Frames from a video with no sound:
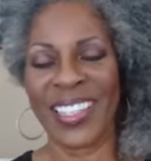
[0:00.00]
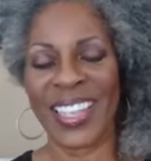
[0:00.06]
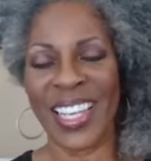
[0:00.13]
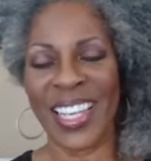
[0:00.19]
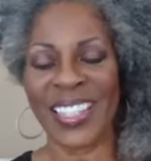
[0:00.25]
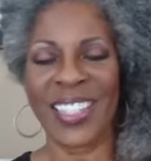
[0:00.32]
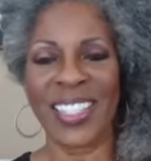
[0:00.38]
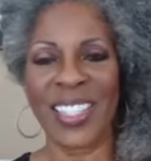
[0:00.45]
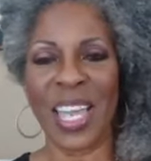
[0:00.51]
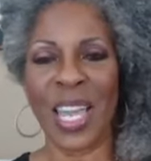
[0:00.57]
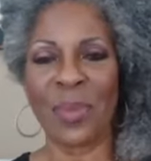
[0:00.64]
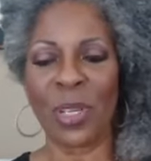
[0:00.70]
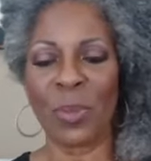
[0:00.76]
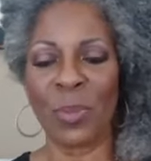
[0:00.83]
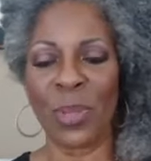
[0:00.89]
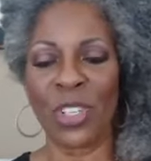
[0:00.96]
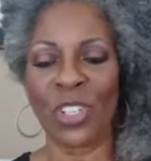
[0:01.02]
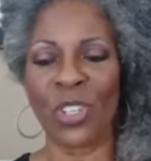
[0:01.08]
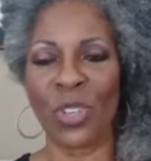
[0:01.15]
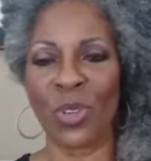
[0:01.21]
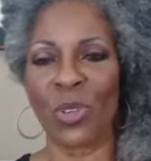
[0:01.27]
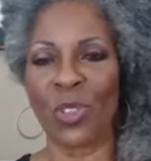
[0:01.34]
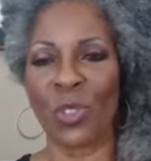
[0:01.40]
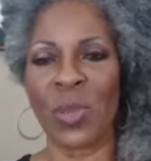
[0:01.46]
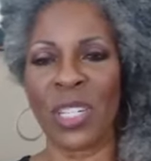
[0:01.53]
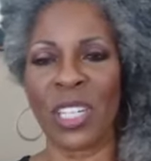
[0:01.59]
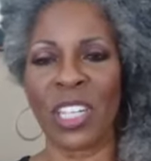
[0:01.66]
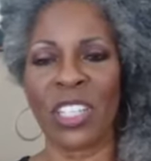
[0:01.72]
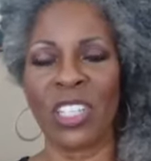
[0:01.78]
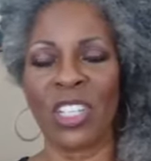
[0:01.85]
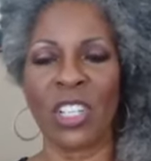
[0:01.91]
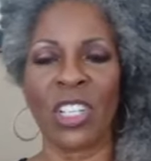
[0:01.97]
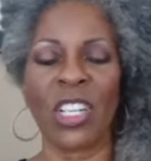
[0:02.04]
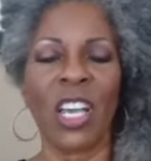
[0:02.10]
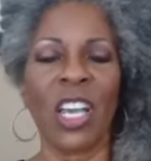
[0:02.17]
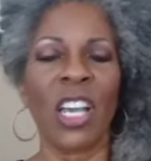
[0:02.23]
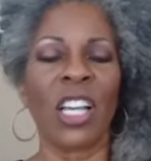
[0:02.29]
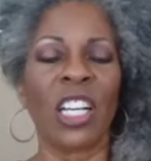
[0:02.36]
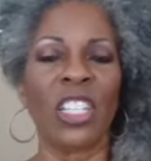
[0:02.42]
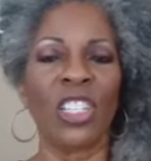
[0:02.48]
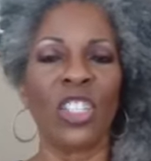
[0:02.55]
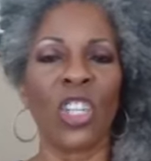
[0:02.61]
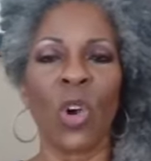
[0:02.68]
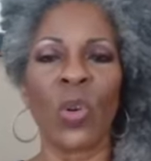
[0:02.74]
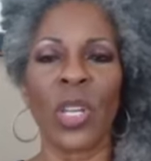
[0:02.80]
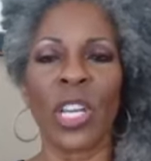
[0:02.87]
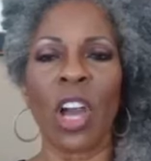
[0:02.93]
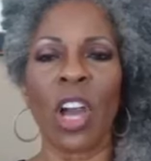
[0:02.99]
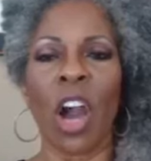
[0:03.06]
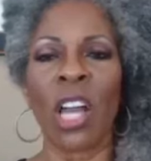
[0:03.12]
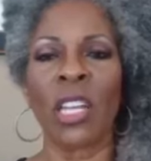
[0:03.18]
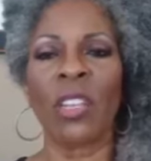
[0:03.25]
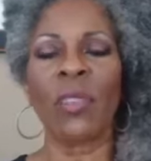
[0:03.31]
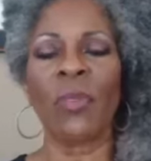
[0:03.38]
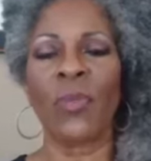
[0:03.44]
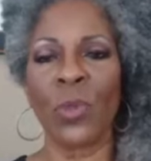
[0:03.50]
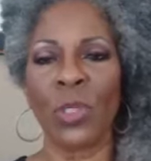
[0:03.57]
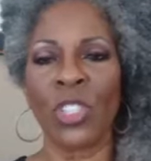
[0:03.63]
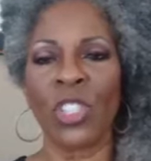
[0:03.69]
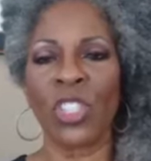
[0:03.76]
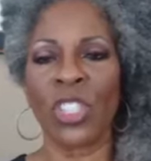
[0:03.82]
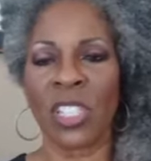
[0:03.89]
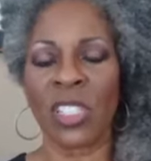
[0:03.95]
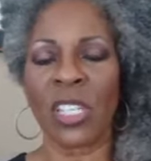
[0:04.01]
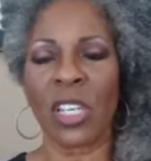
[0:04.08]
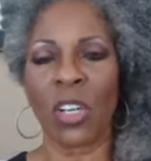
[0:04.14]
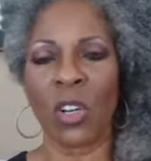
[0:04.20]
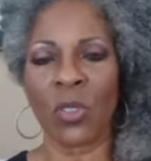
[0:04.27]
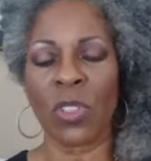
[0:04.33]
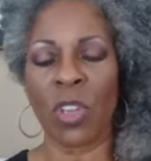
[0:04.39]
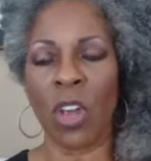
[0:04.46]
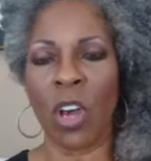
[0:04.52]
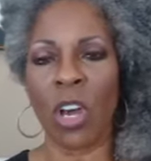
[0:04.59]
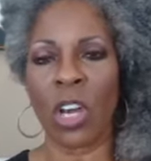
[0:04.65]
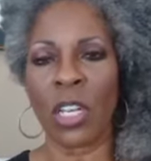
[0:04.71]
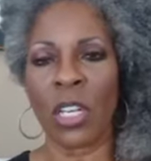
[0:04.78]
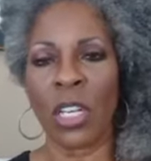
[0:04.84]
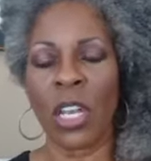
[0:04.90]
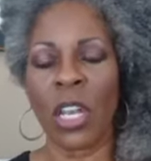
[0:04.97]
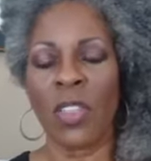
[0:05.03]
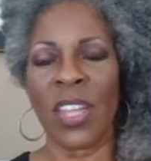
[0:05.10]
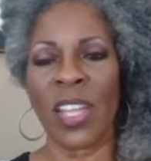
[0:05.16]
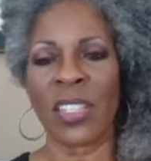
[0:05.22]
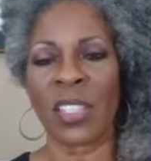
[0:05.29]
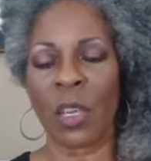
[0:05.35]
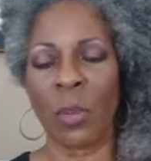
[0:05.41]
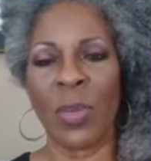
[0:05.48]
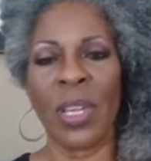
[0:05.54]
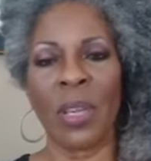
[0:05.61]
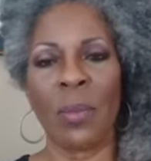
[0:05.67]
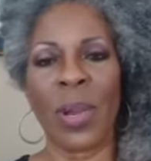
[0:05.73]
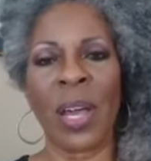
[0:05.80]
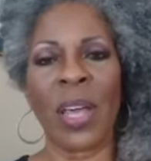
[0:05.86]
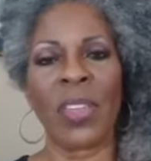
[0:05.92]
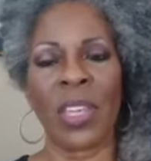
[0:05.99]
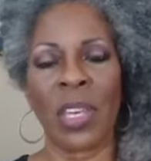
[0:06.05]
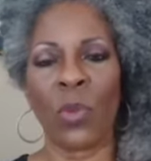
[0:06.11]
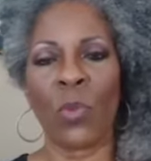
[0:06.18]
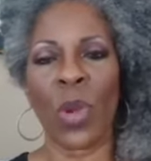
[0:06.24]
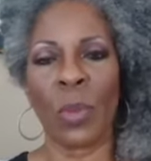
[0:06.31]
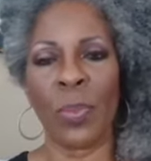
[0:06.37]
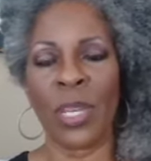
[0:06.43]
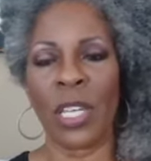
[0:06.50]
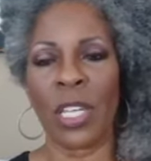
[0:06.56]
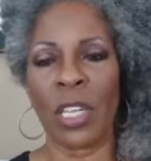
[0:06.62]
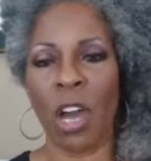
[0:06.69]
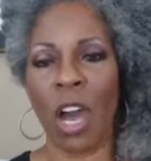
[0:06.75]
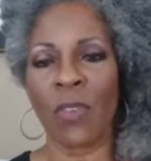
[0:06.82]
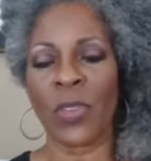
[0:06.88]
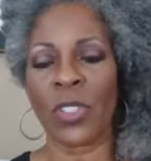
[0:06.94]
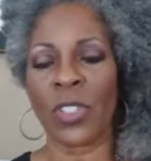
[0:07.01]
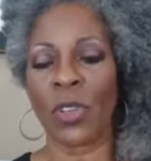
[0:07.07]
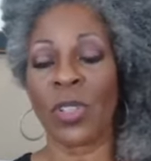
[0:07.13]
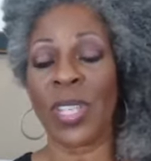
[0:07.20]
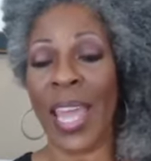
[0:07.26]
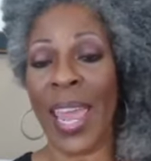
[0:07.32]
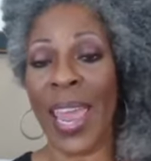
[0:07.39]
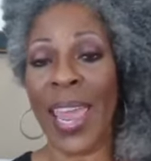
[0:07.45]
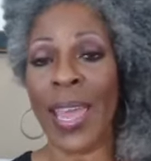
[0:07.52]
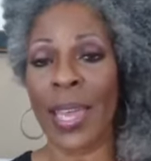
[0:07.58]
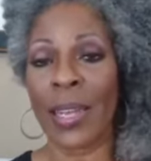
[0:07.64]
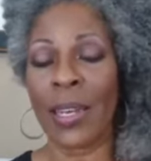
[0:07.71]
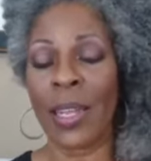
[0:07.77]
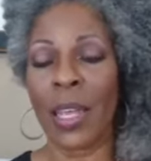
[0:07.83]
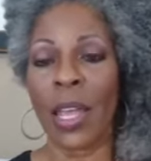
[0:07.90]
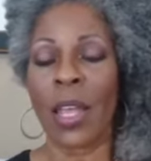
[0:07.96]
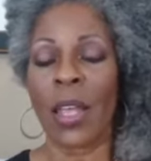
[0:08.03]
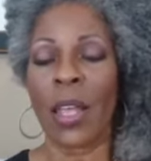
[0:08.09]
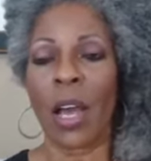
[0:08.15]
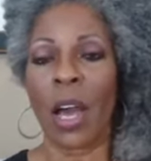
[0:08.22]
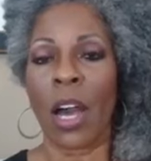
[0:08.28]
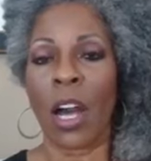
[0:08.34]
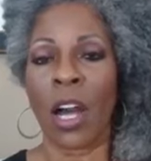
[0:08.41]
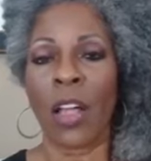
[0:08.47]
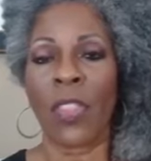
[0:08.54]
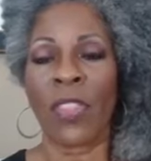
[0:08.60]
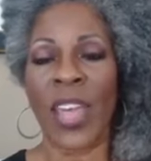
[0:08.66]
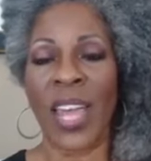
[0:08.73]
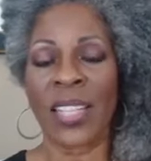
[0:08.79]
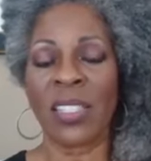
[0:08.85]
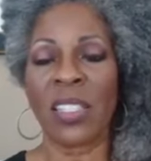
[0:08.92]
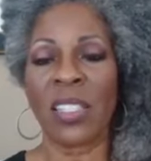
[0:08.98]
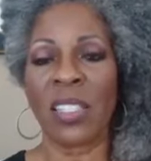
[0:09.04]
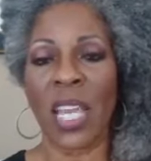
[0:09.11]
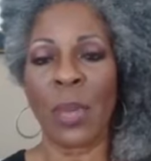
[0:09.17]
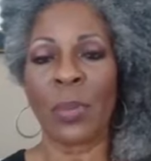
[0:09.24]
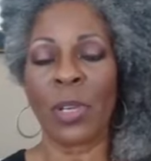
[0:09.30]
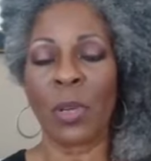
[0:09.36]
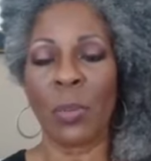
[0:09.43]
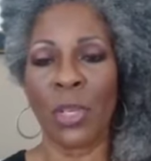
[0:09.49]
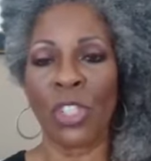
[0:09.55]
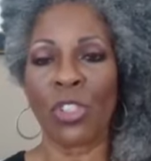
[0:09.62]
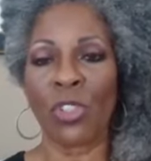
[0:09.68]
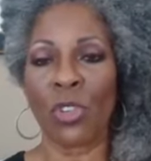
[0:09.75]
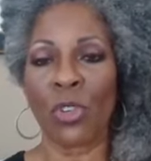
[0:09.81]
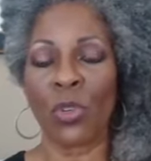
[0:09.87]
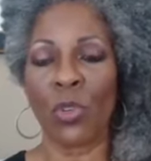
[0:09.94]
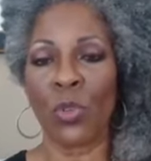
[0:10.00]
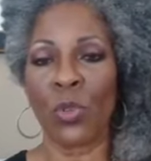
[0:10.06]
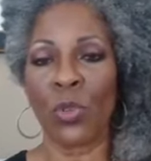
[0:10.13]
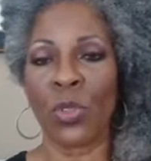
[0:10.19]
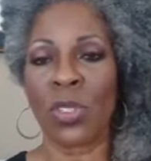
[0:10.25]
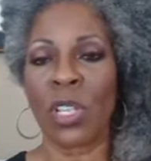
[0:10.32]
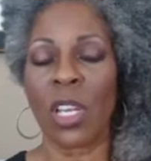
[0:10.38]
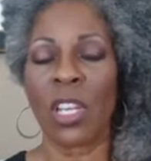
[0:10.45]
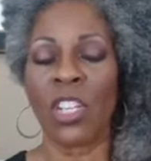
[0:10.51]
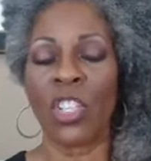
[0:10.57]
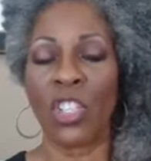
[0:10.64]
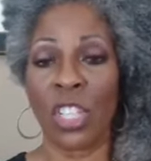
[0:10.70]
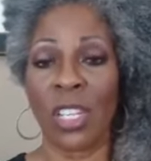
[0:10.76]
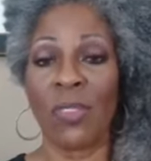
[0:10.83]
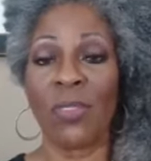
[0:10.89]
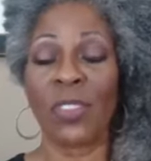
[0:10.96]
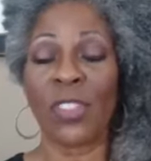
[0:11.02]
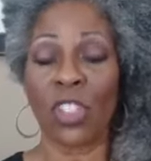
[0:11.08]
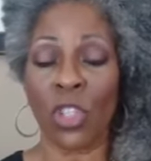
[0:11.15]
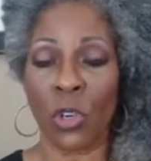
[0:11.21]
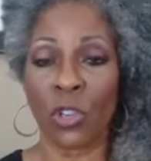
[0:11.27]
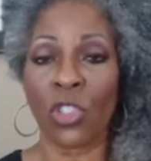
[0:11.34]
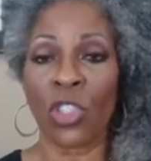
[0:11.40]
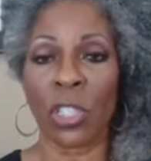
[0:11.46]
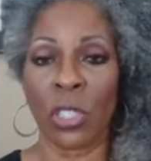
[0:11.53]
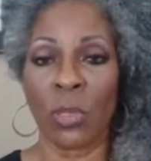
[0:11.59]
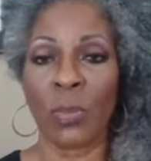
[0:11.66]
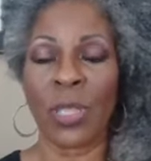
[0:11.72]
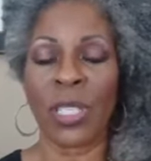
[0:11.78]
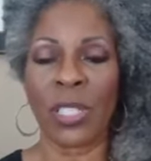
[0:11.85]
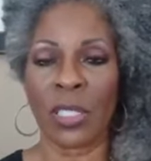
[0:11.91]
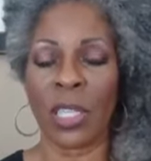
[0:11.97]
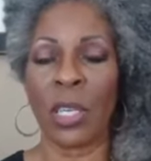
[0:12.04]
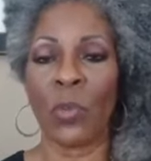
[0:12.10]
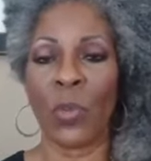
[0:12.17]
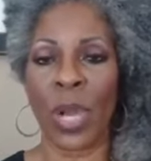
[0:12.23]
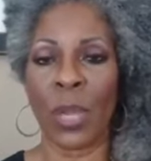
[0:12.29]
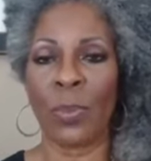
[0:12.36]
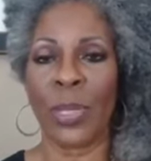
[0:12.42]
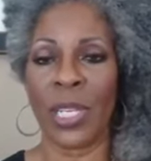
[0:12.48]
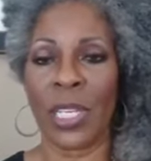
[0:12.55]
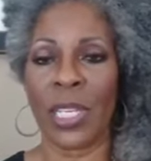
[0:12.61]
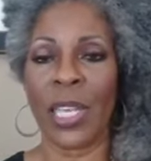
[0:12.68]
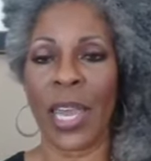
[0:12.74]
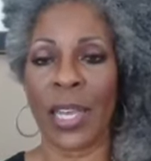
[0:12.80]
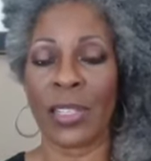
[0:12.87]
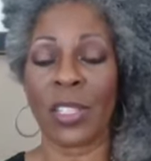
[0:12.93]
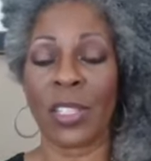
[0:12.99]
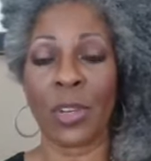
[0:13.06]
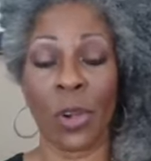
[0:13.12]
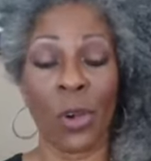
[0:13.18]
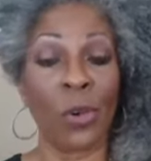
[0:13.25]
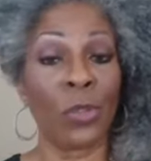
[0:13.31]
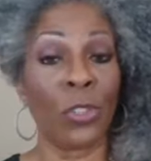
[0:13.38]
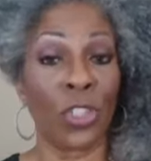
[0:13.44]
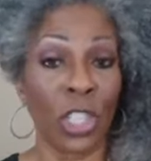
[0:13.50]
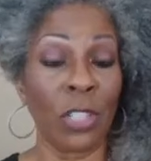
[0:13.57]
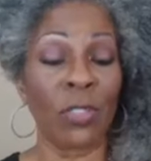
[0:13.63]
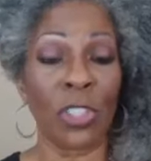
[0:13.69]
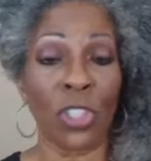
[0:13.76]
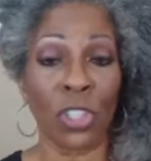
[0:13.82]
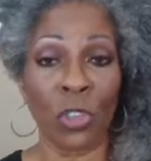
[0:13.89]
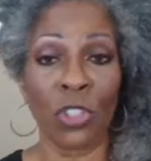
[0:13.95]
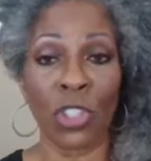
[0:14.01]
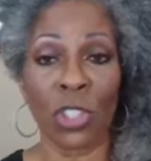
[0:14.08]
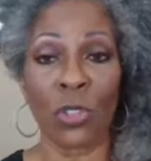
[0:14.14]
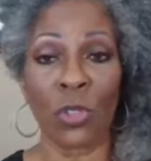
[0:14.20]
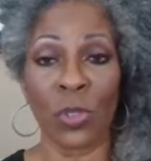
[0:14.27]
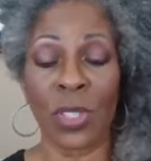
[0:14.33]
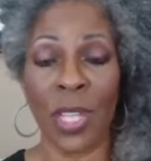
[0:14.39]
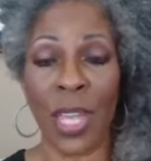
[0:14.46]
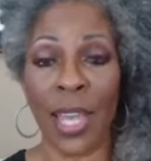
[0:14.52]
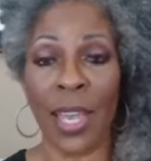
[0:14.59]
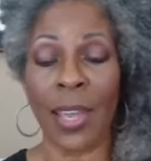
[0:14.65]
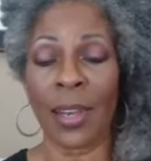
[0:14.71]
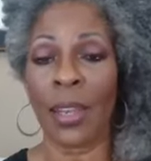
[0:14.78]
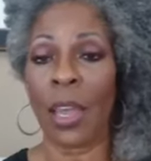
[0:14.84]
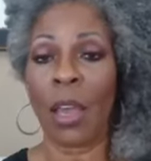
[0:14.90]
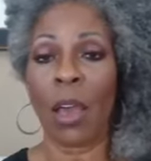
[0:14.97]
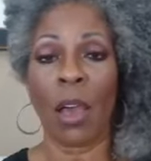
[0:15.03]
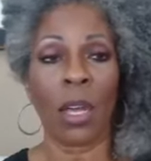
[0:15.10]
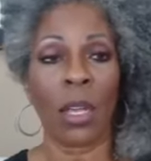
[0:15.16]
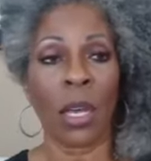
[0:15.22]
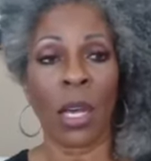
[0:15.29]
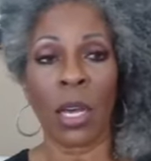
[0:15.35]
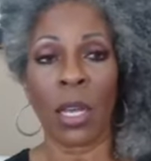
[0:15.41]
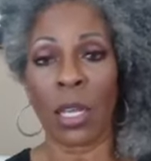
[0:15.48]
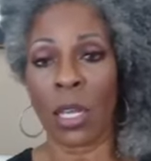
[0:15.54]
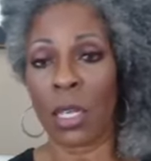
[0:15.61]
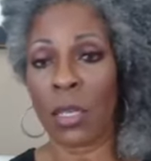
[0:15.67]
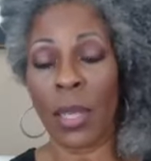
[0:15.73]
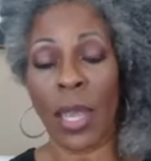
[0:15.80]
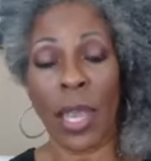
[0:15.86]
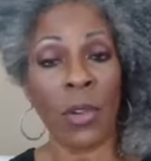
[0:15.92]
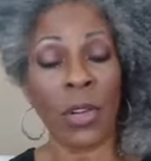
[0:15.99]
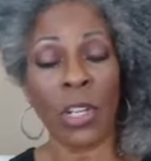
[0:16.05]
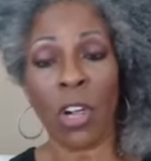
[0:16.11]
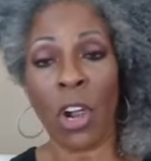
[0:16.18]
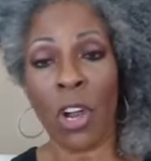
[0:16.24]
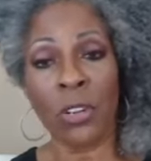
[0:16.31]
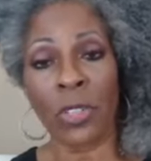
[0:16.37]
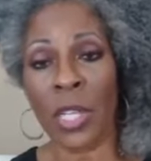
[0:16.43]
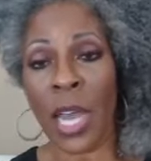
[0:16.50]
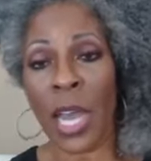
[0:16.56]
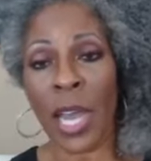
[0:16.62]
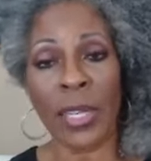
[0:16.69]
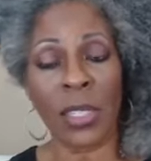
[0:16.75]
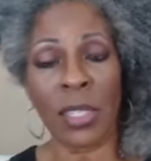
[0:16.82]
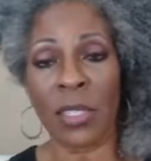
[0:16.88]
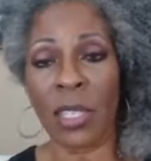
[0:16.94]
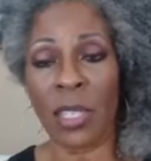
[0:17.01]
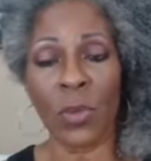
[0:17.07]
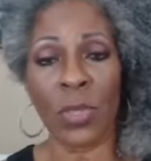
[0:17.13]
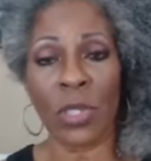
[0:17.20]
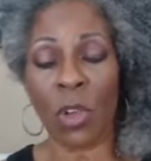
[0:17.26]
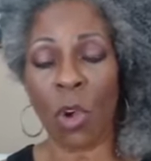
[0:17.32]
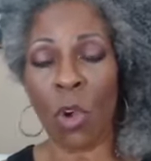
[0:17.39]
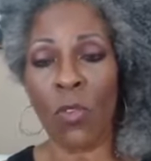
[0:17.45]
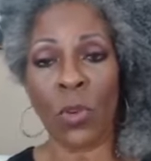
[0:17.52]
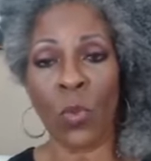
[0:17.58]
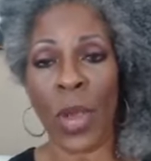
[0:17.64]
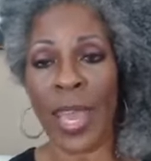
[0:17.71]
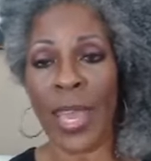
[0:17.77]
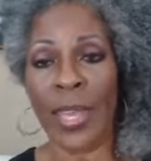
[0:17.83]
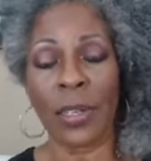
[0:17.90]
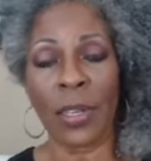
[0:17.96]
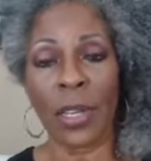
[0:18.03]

That's the same commissioner who's been condoning all of the foolishness that goes on that's committed by the NYPD officers. And that's the same commissioner whose chief surgeon, because NYPD has their own chief surgeon, who said Eric Garner died because he was overweight,